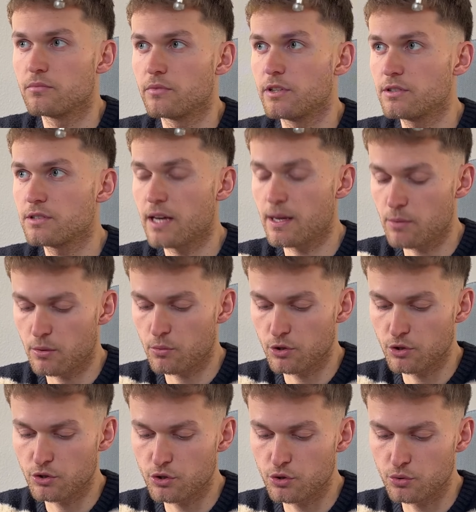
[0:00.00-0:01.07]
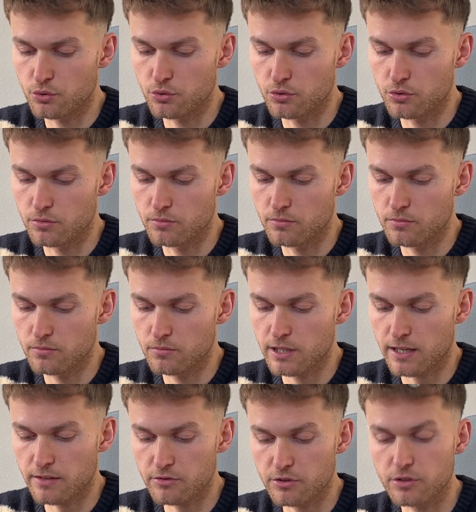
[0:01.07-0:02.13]
this time I want to
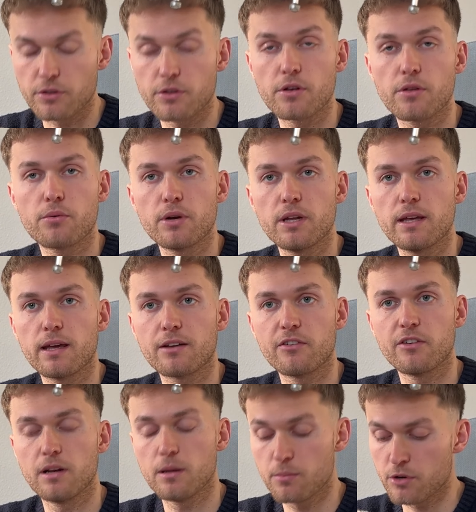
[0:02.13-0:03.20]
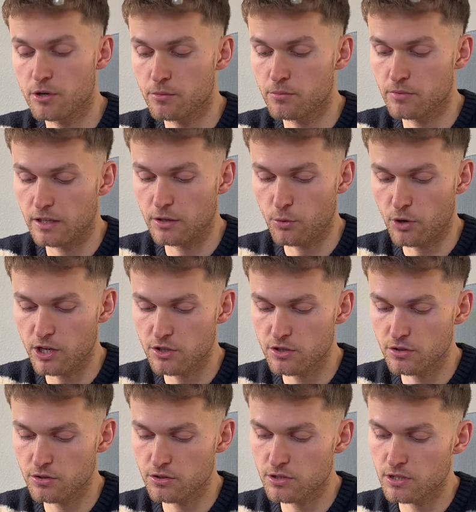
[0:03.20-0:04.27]
cover the 3 equilibrium
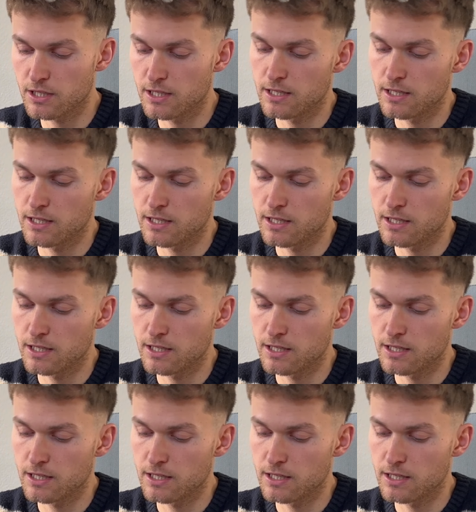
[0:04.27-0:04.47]
equations,